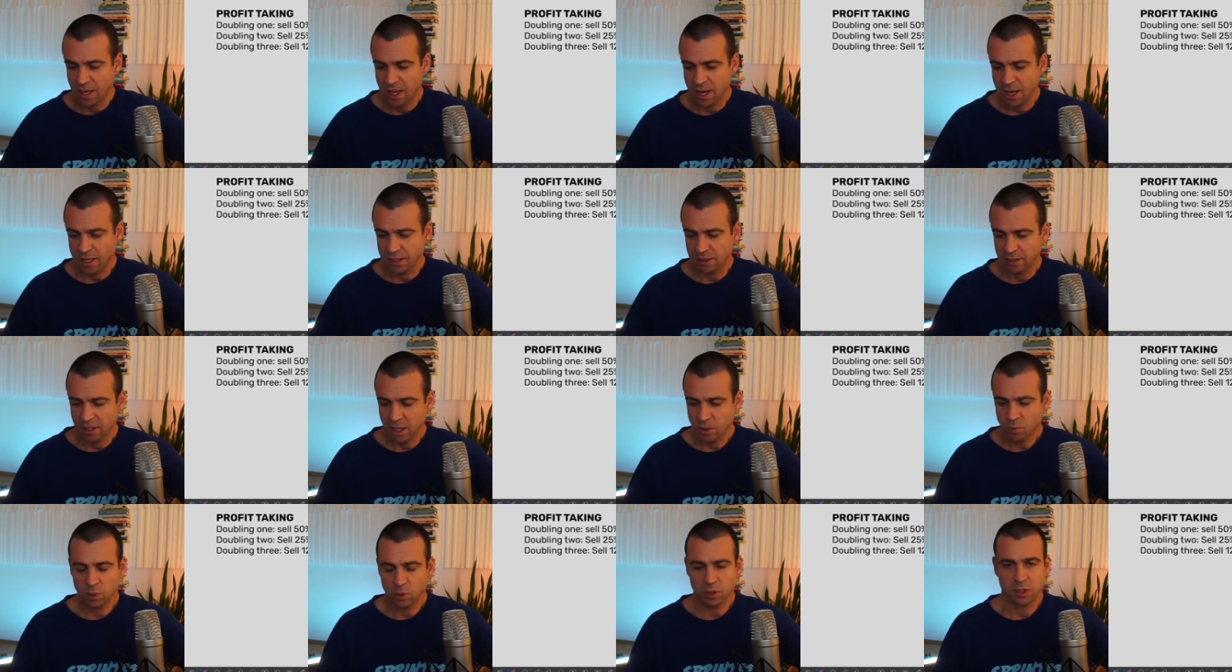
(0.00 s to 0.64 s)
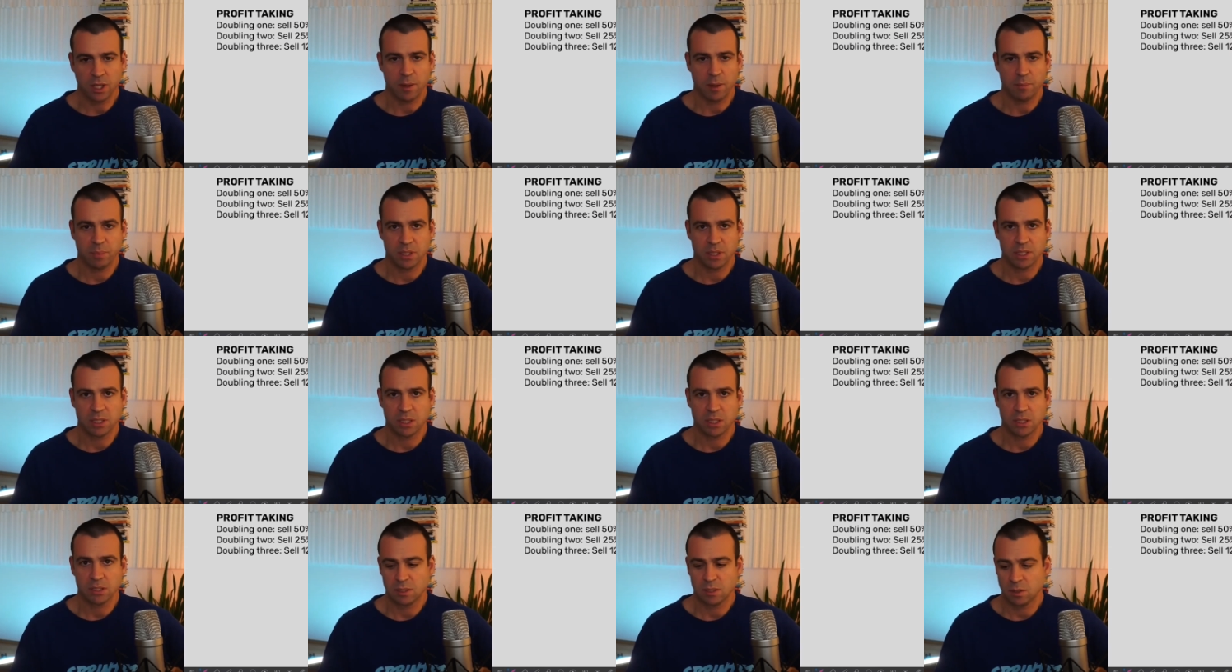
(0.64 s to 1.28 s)
And then what
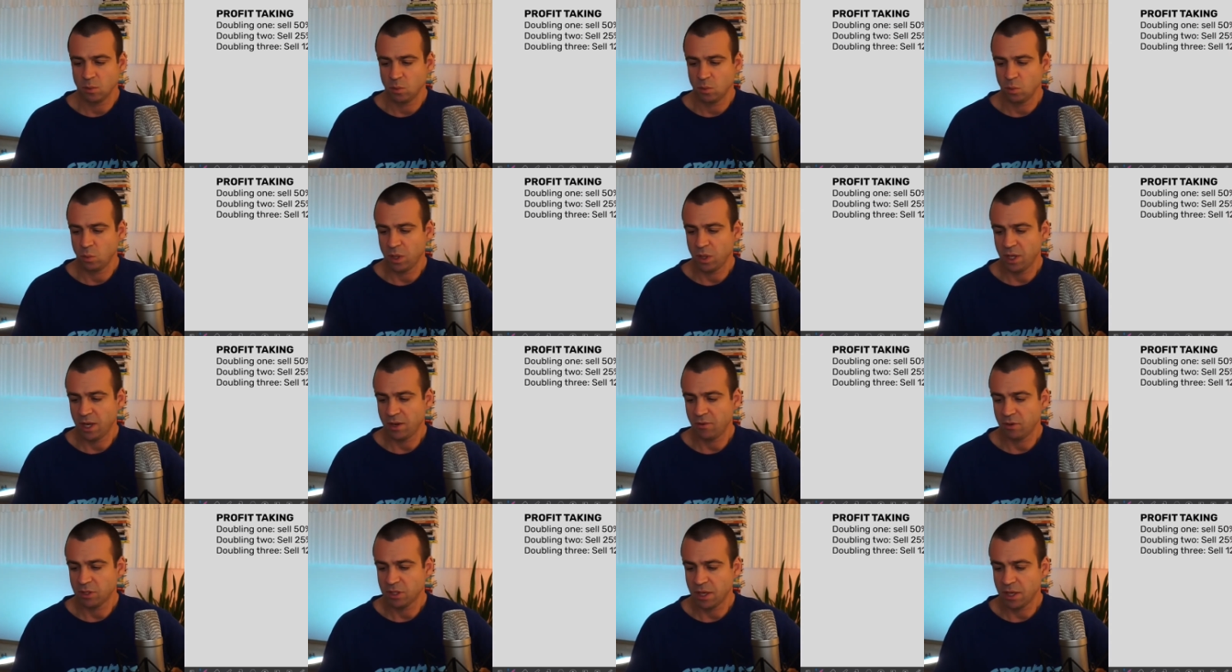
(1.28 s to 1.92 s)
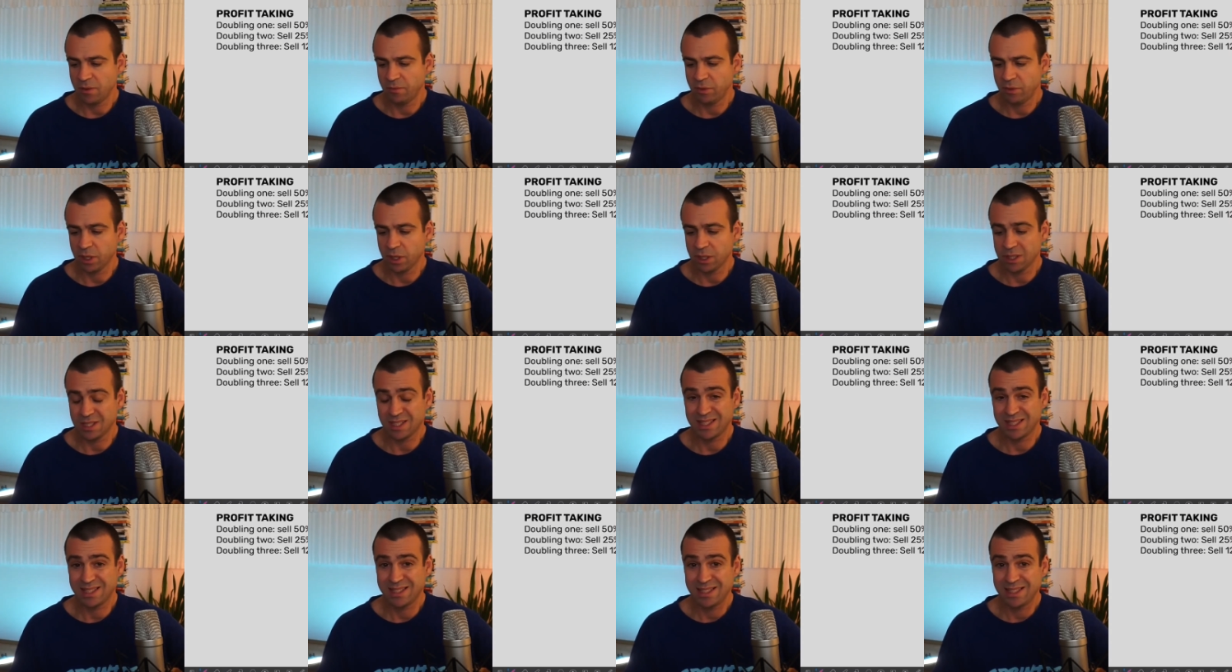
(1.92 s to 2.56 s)
happens is whenever something
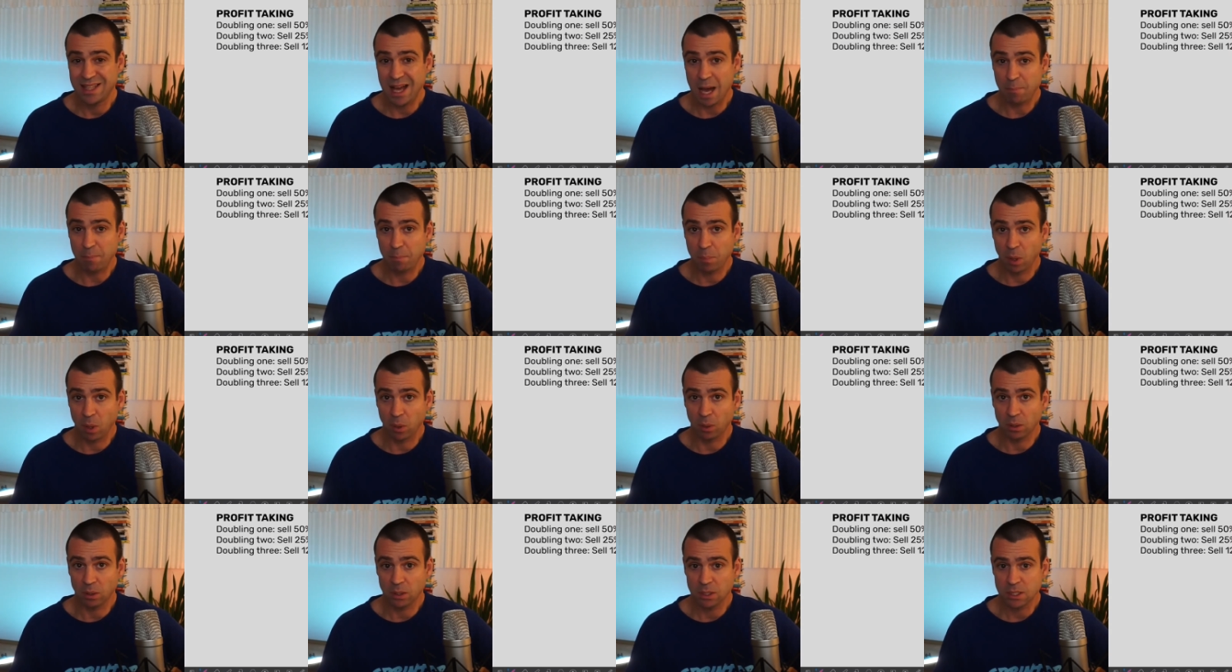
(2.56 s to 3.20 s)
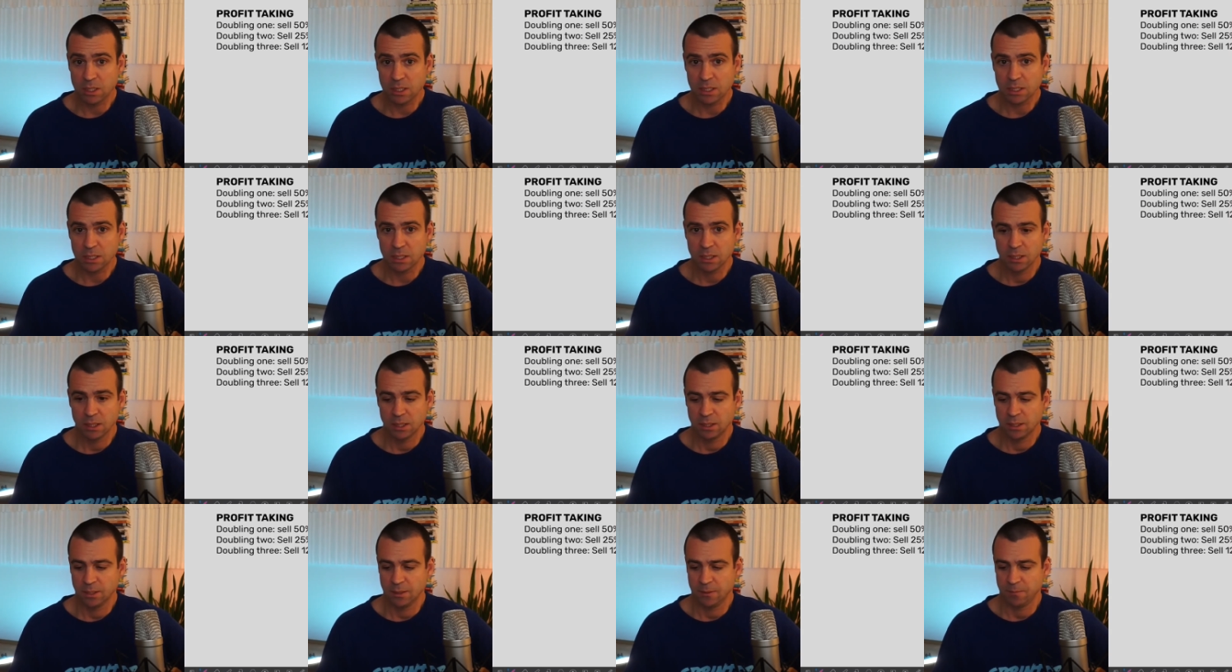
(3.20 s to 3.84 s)
doubles,
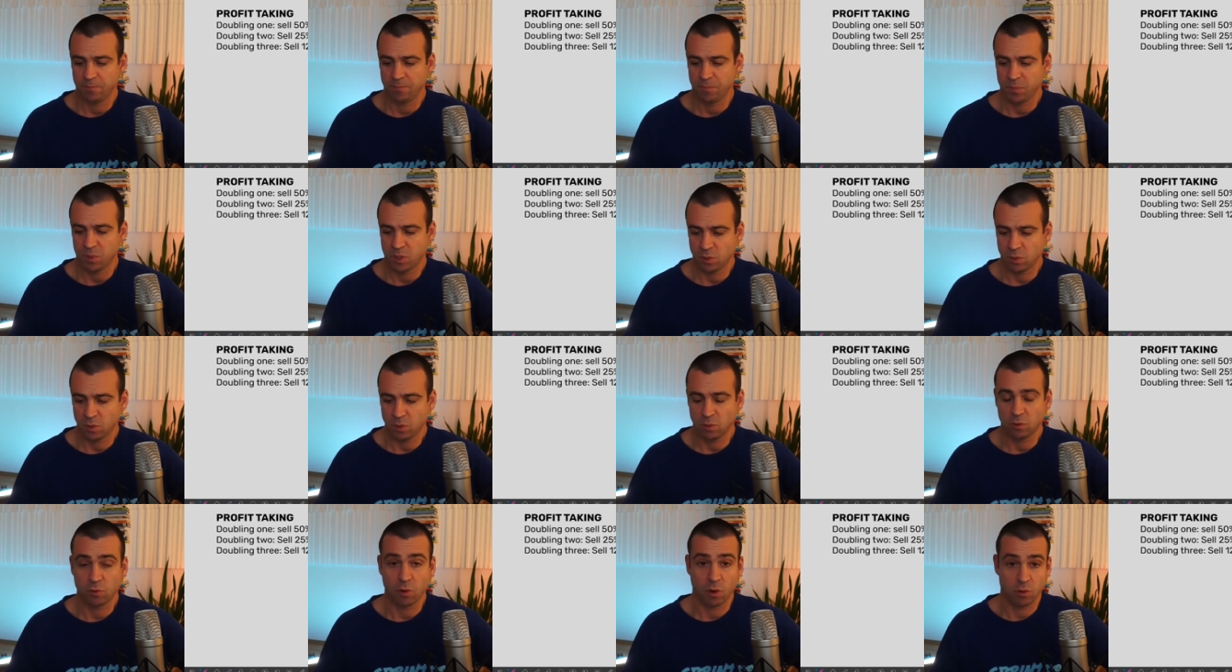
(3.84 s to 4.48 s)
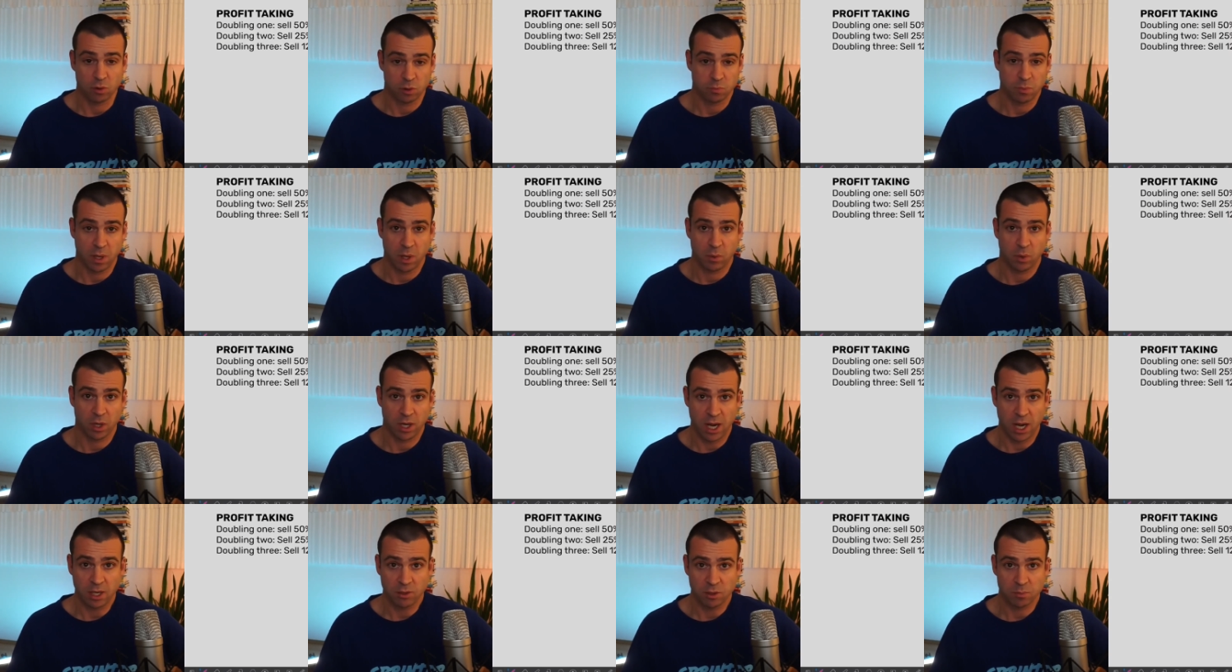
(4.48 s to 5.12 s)
so grows by
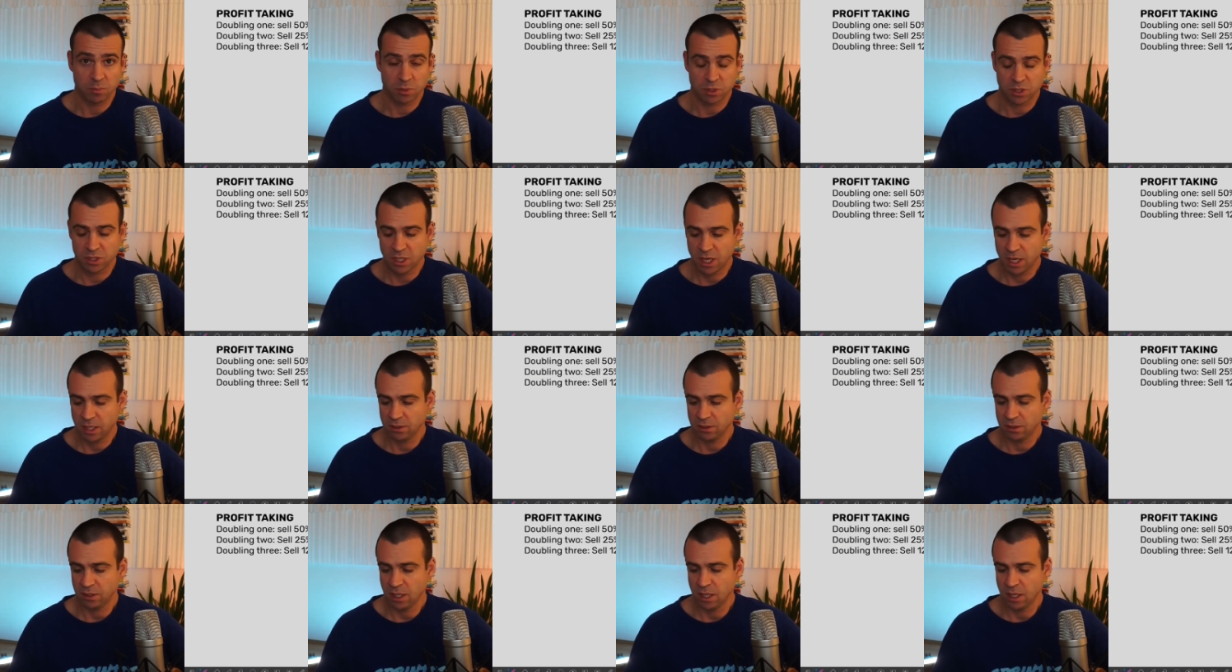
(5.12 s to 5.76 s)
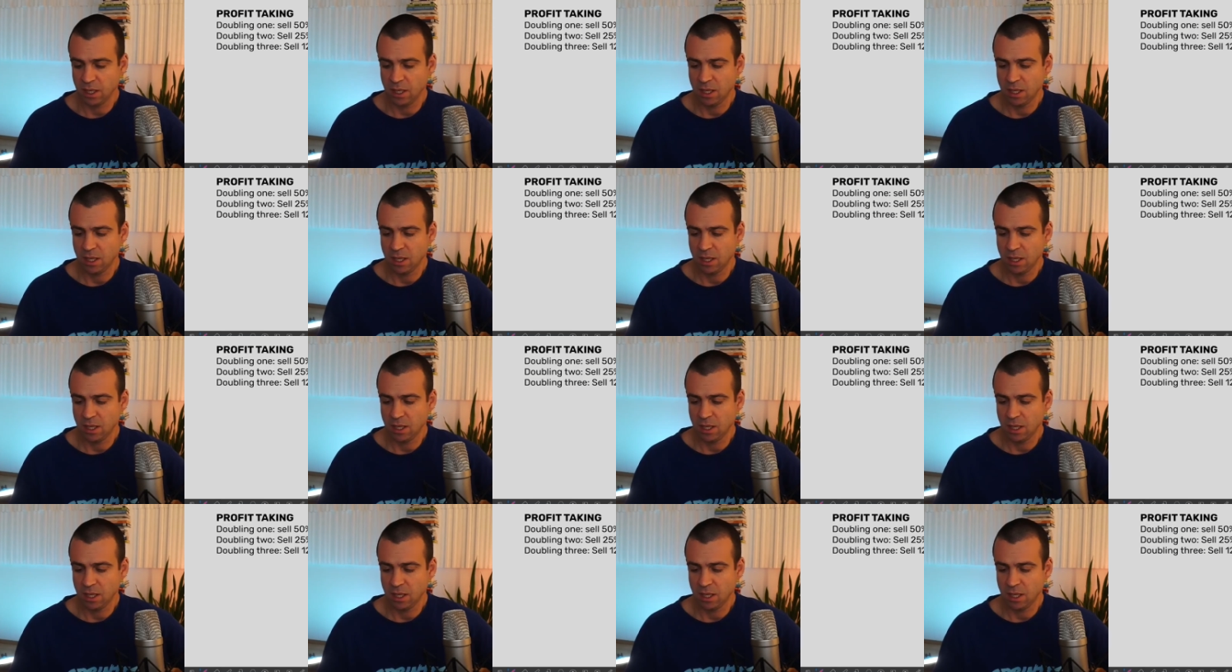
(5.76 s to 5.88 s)
100%,